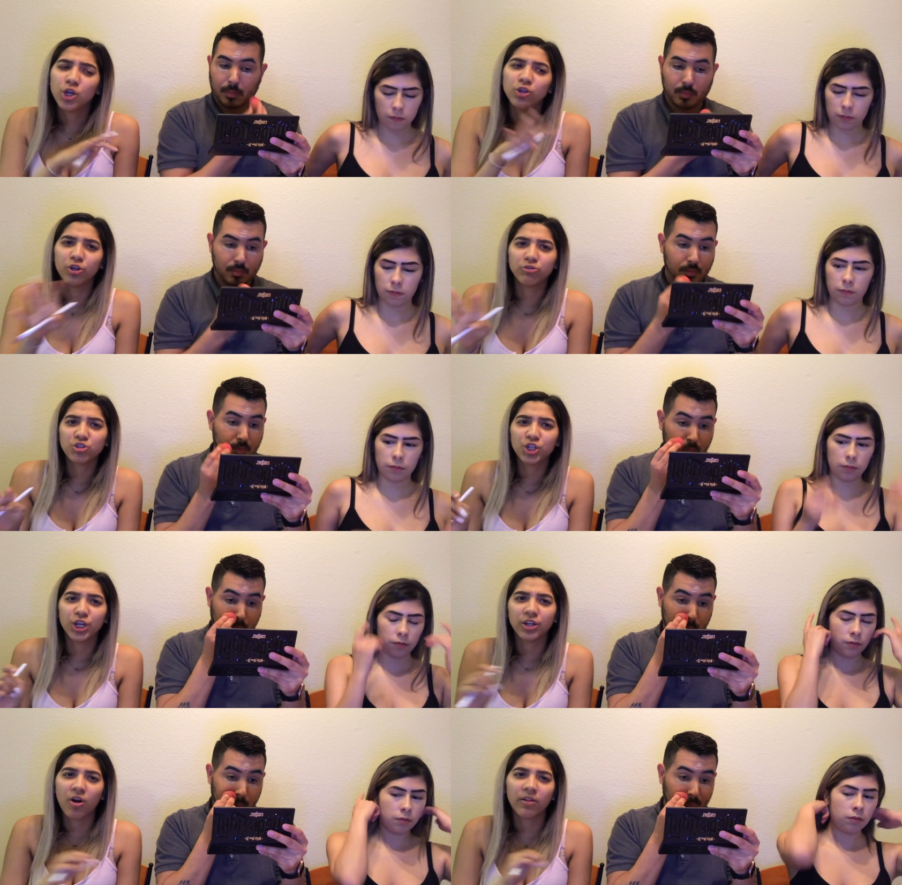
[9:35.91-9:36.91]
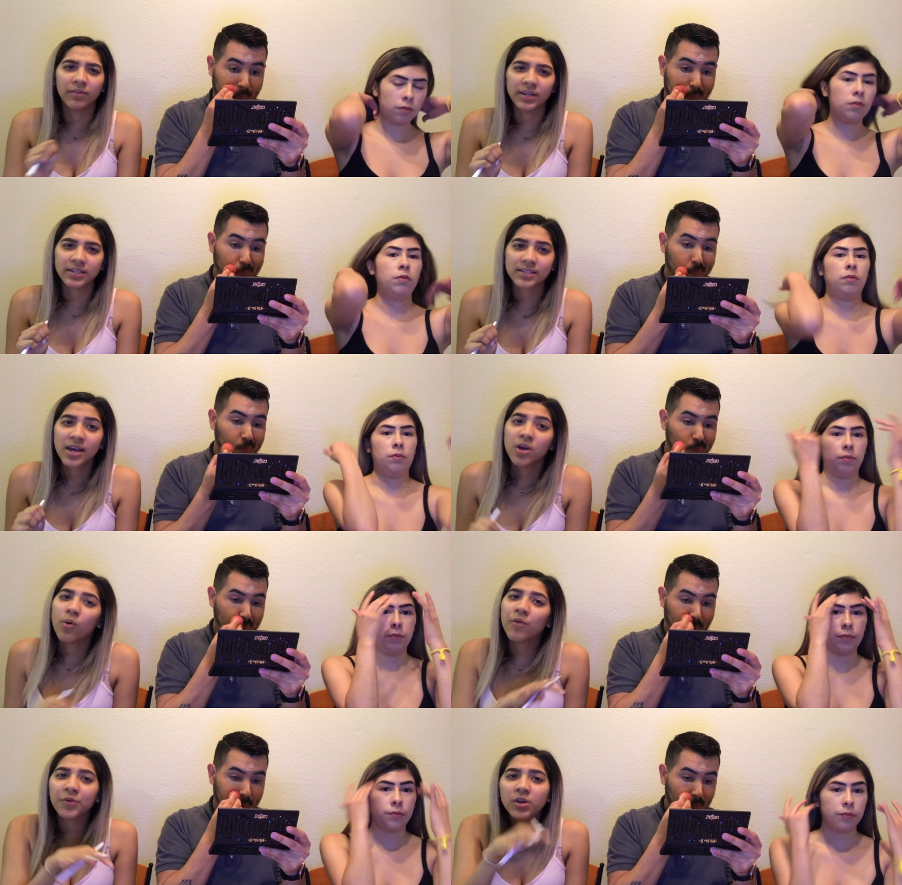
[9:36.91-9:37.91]
Speaker 1: Gucci and all of this.
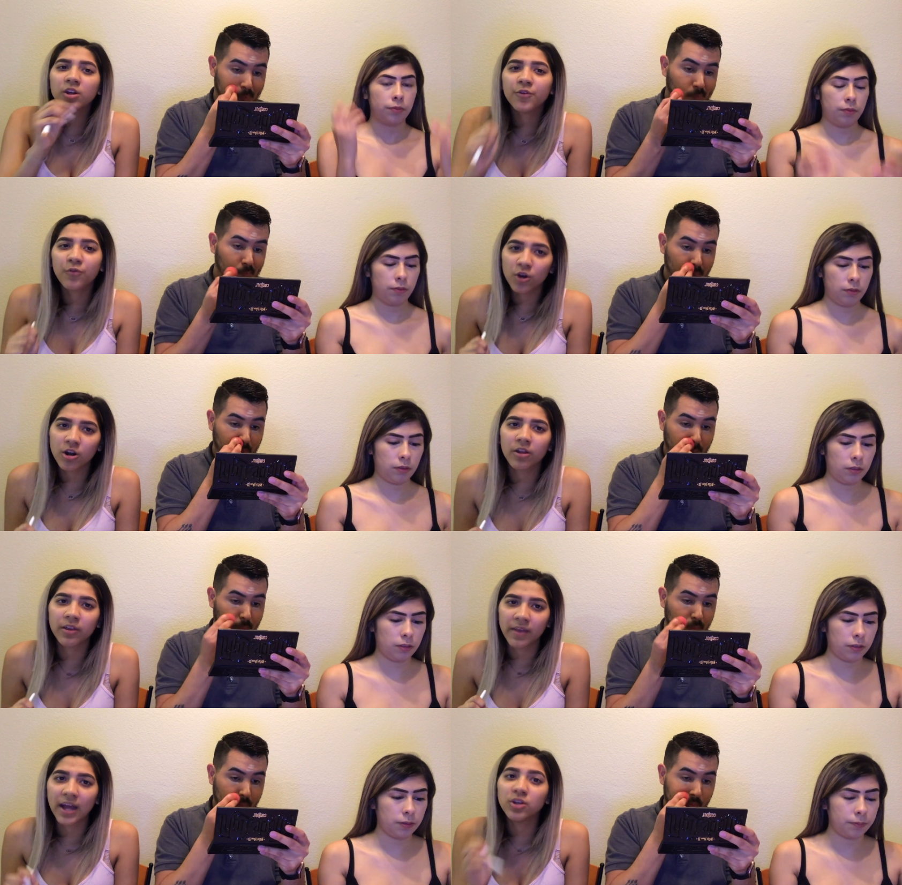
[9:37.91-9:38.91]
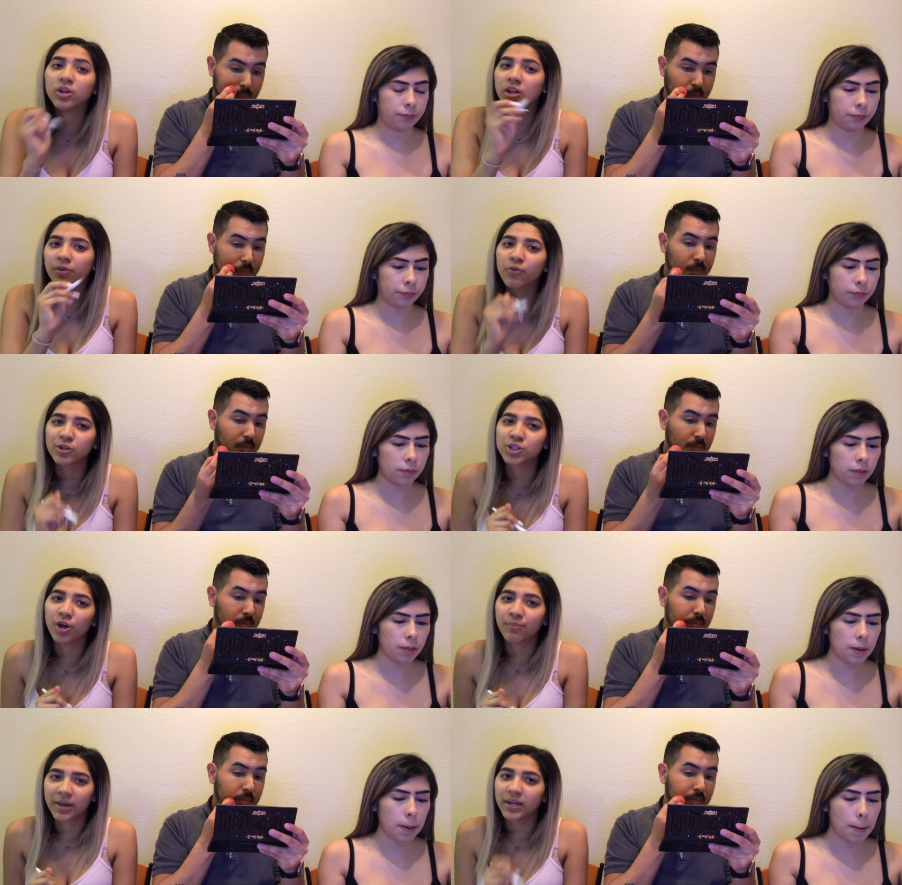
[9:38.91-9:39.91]
Well, if you can afford all of that, you can afford your
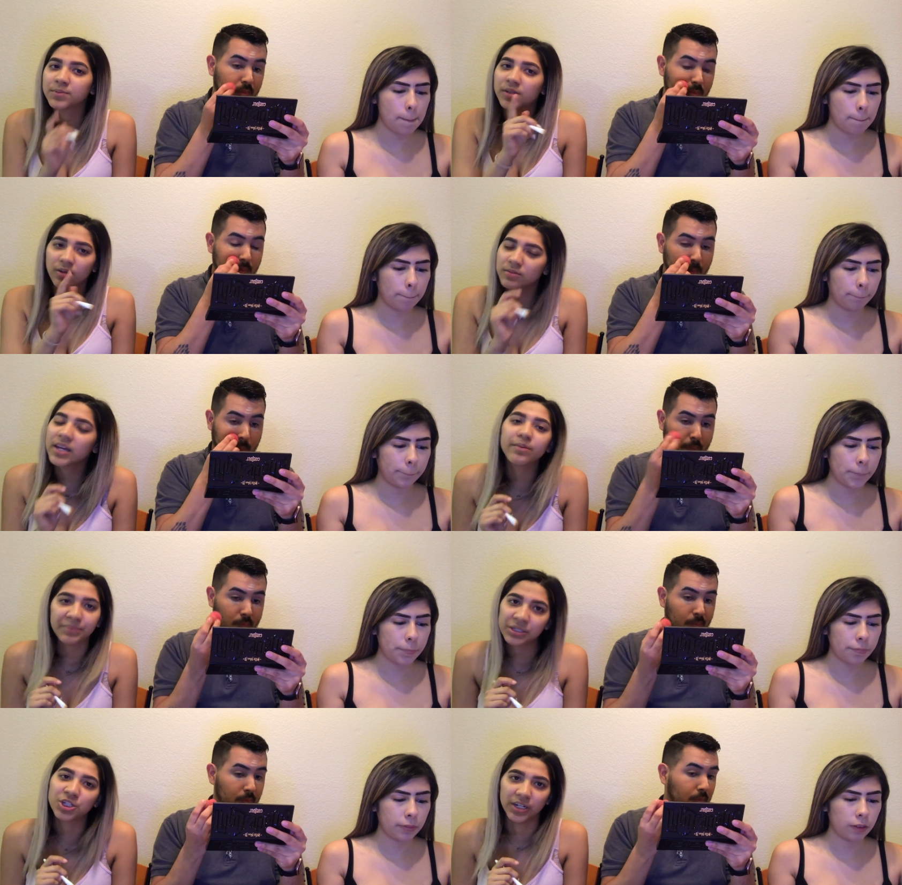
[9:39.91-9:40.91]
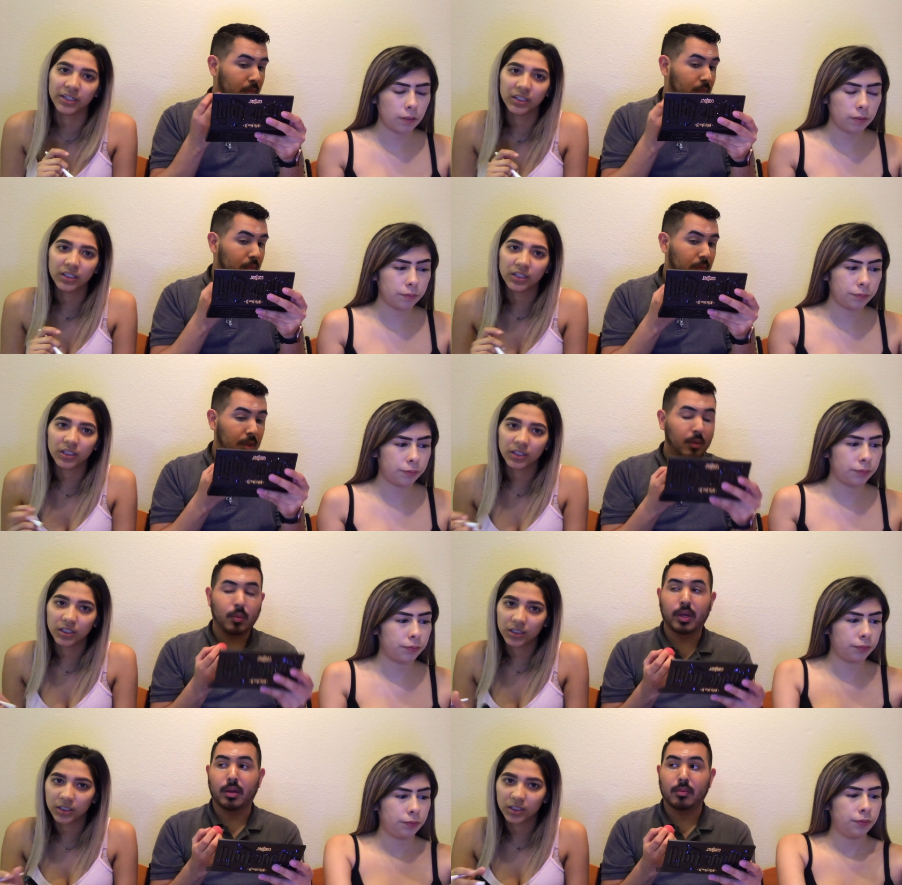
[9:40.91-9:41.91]
own makeup. So don't take my shit.
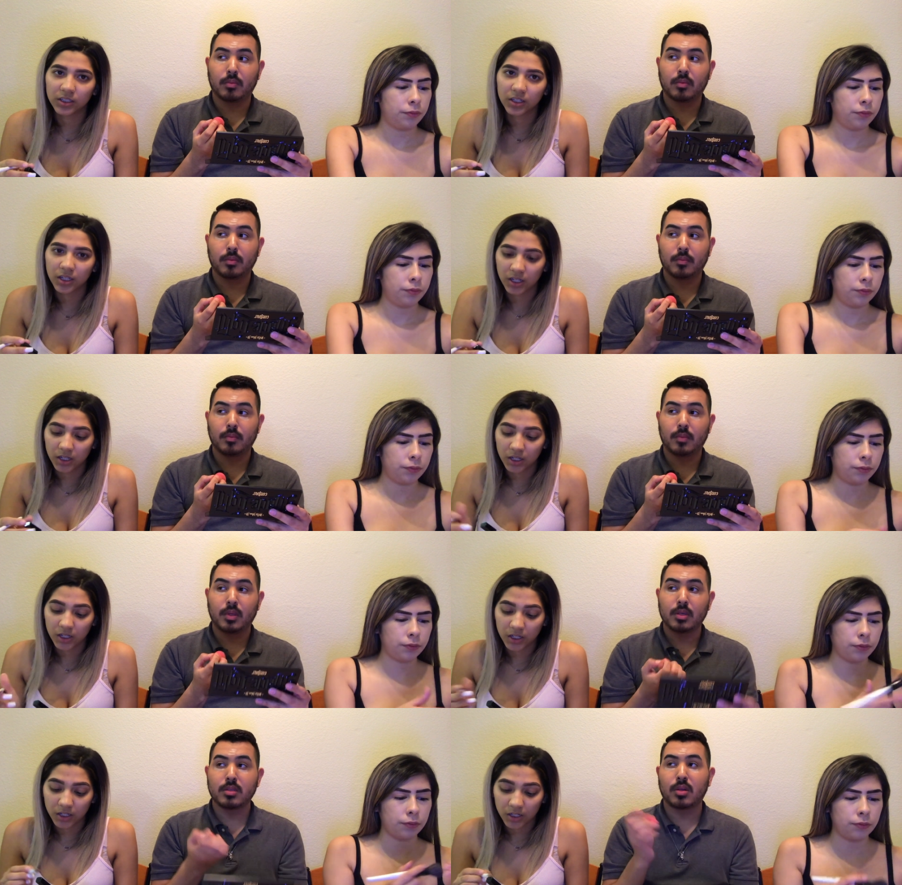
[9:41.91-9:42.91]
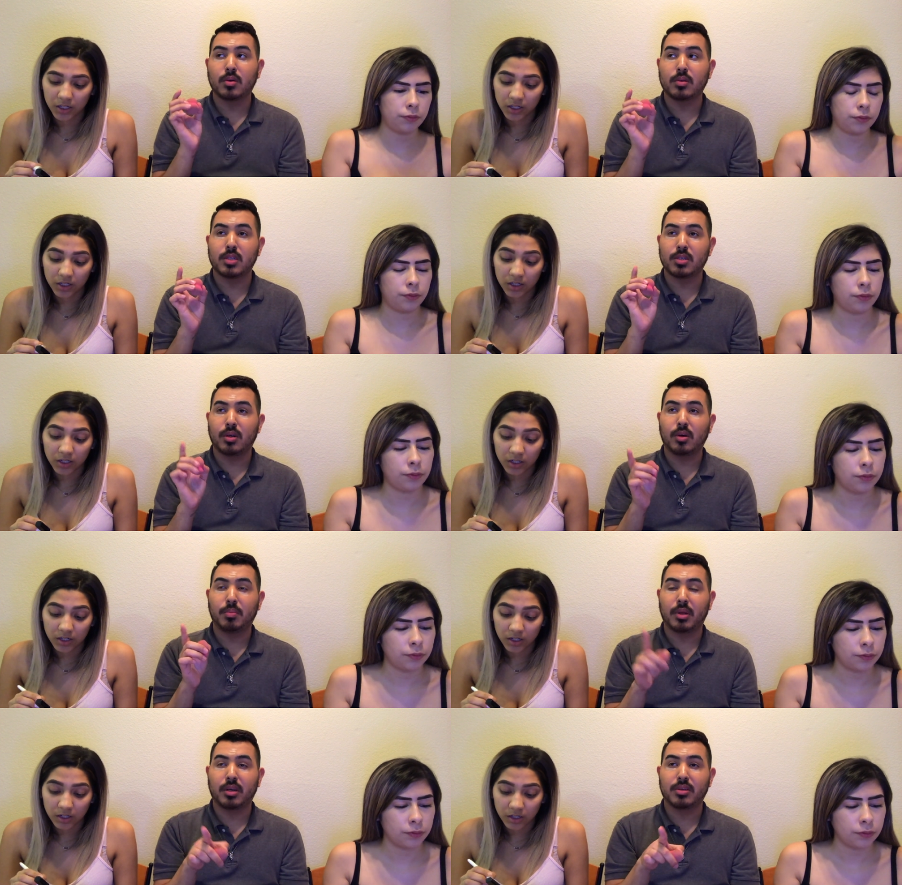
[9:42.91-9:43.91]
Speaker 2: Wait, so did y'all go to
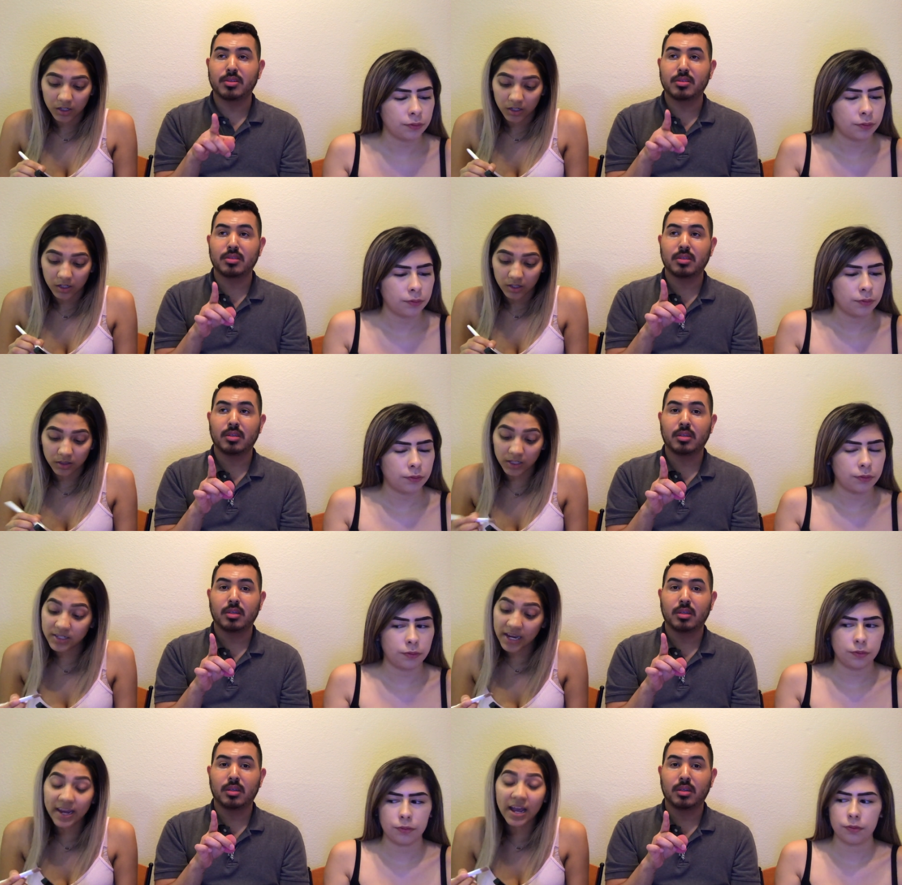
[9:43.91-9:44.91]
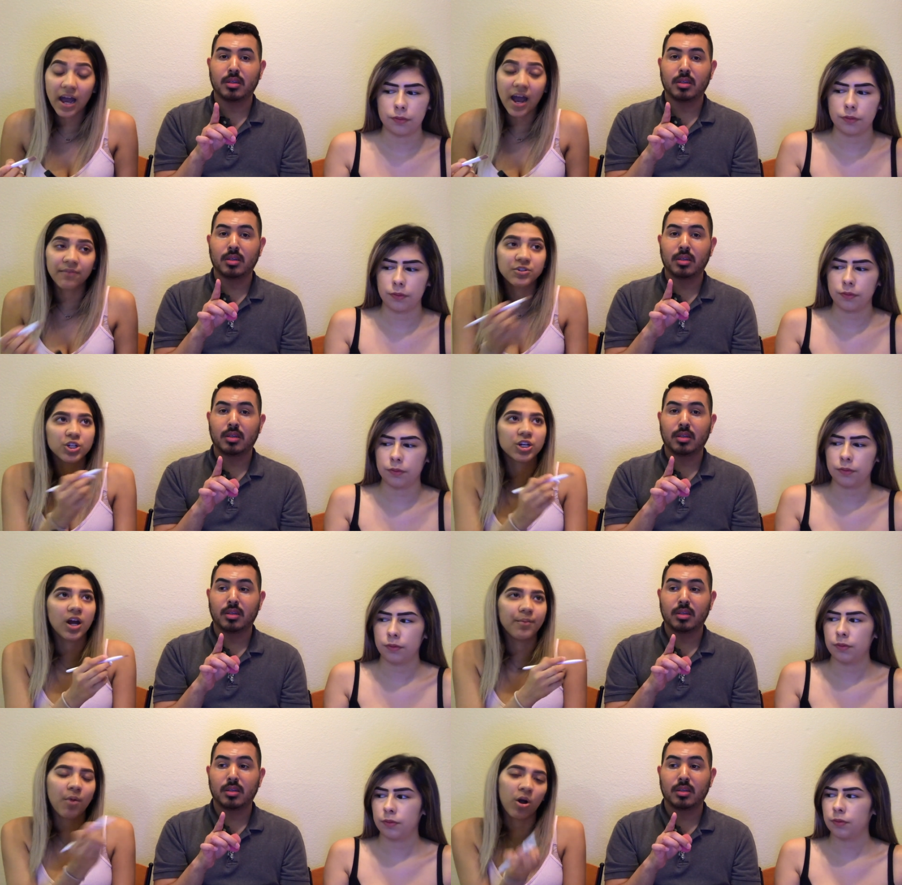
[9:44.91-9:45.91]
Pluckers?
Speaker 1: The day after
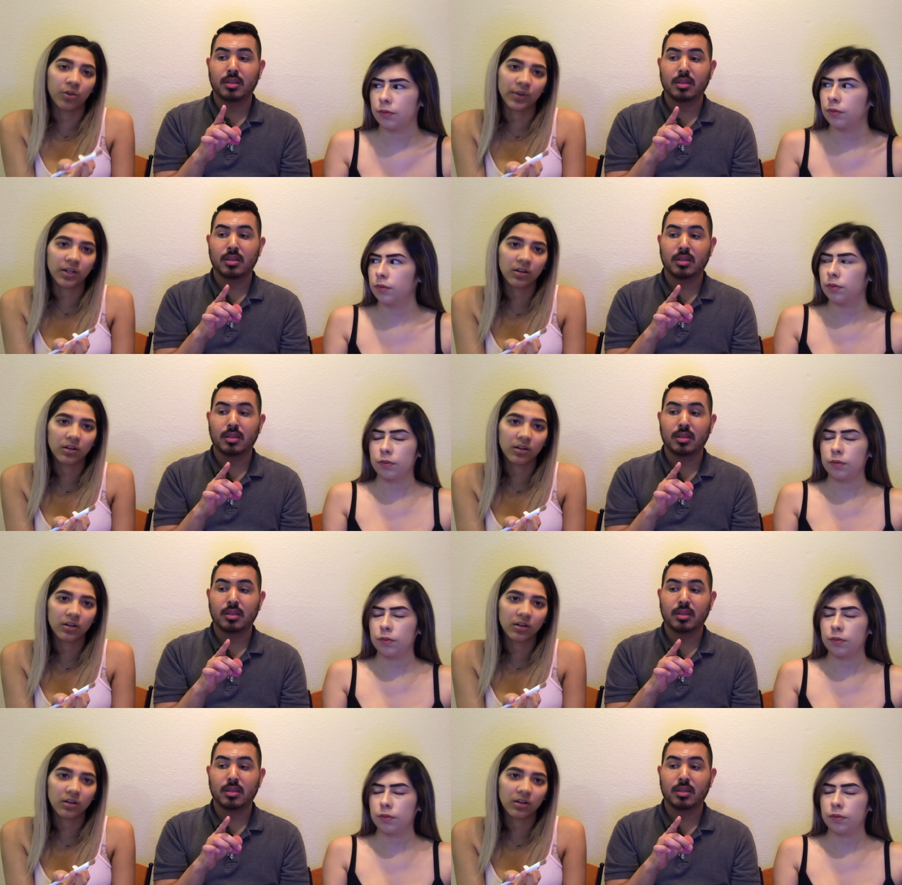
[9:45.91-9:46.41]
um, Halloween.